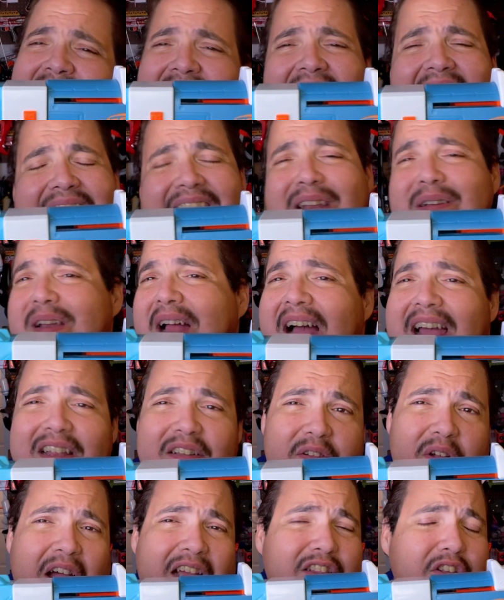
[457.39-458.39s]
I
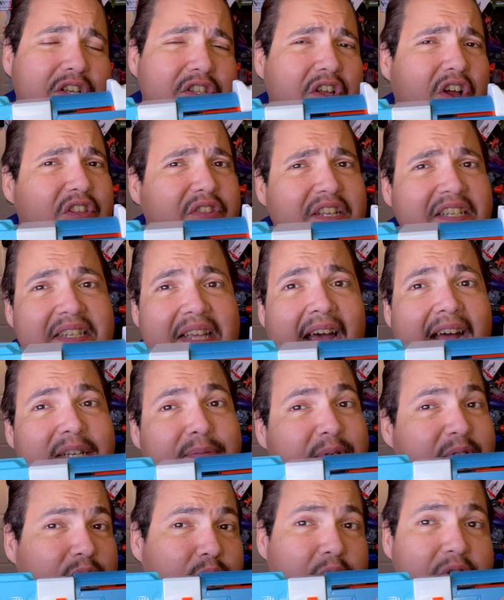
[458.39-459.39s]
look at all the
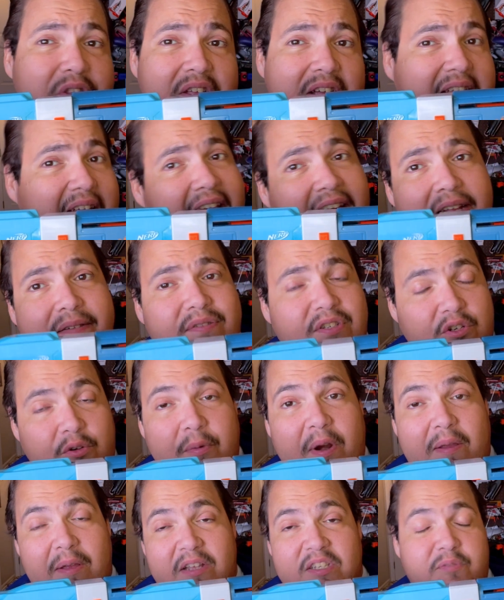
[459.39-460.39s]
attachments with a can
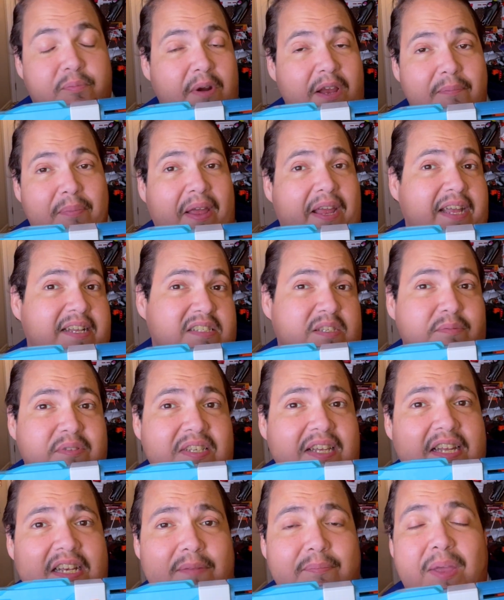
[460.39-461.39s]
of spray paint and some
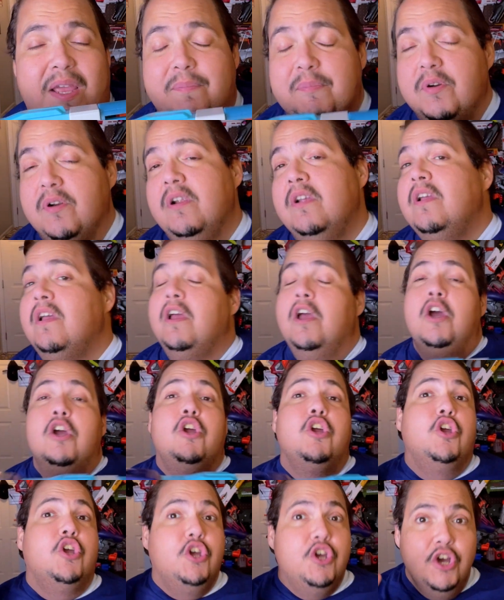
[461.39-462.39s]
sanding paper.
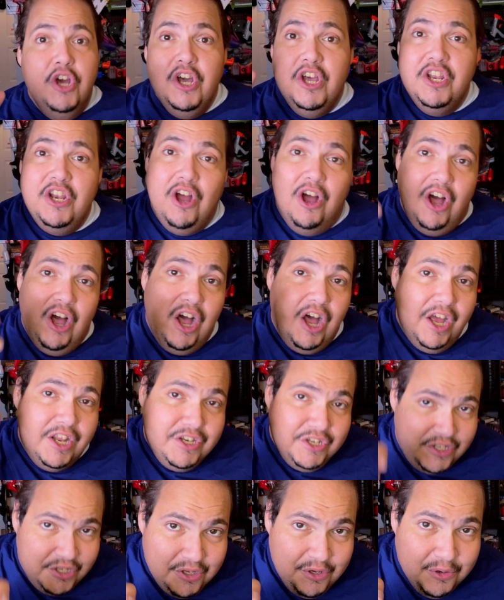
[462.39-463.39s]
Good
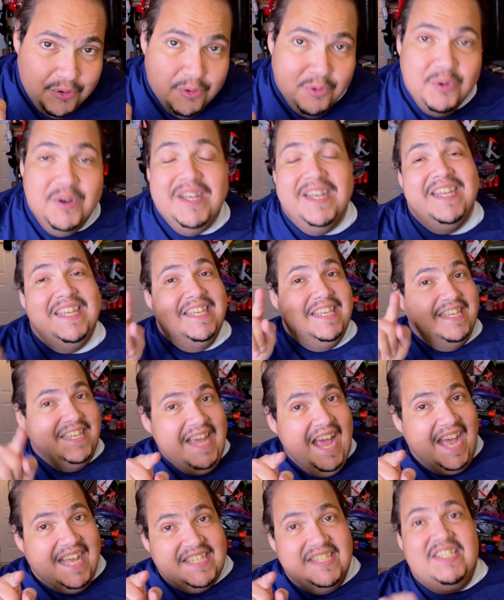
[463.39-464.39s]
on you.
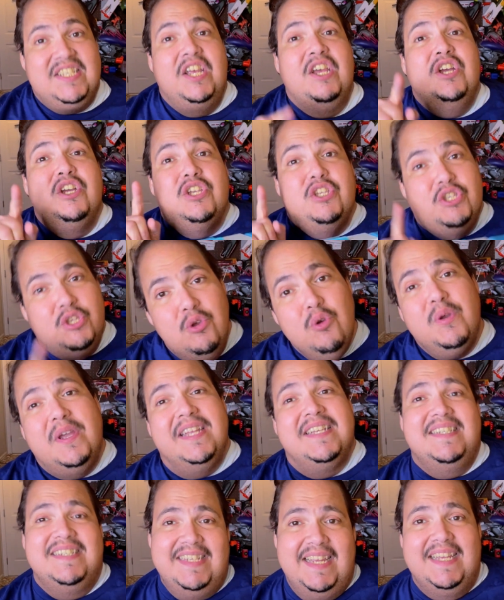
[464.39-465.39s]
Yes, you
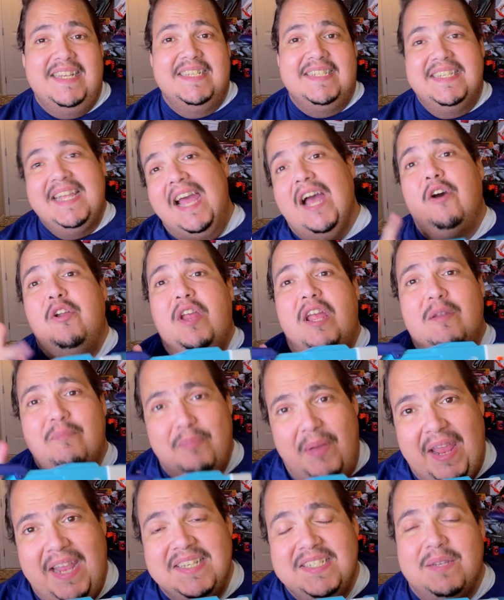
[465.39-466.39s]
can sand it down and
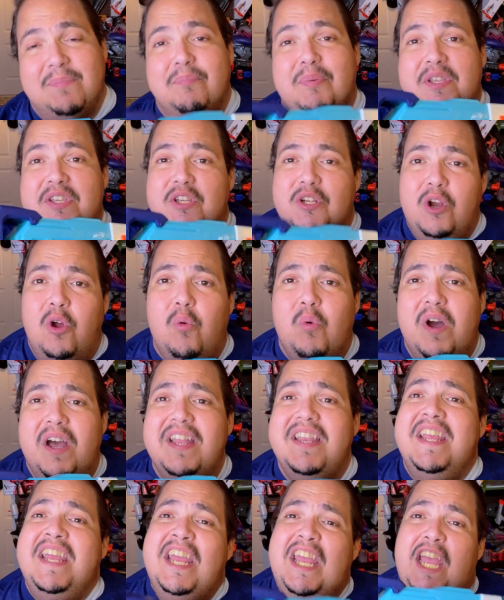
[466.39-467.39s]
paint it. But you know
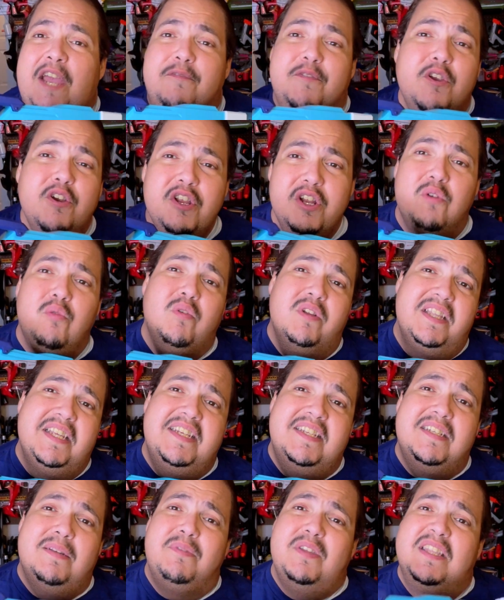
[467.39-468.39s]
what? If you're going to
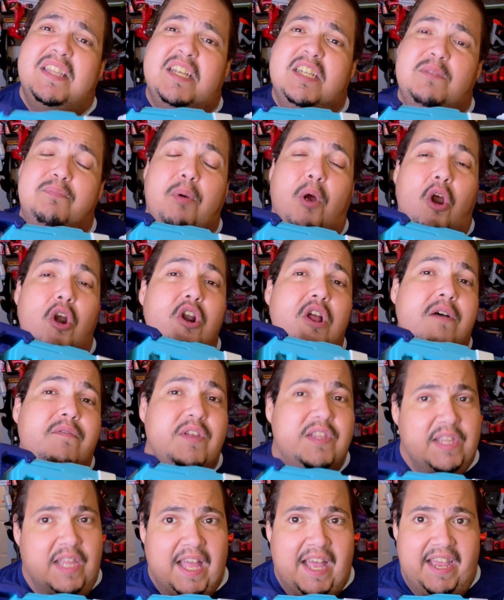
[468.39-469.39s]
release something that is part of a
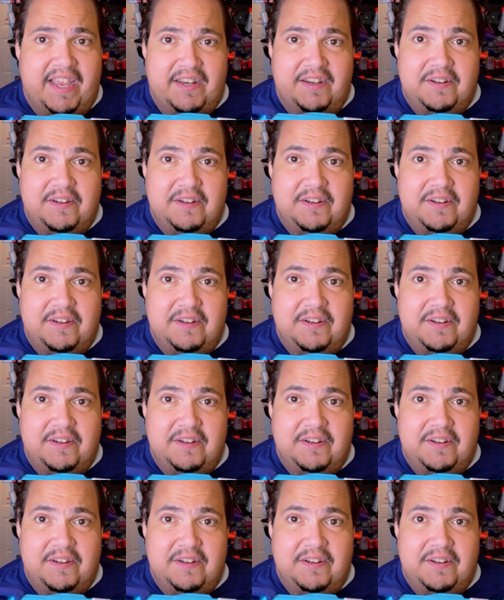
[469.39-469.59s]
line,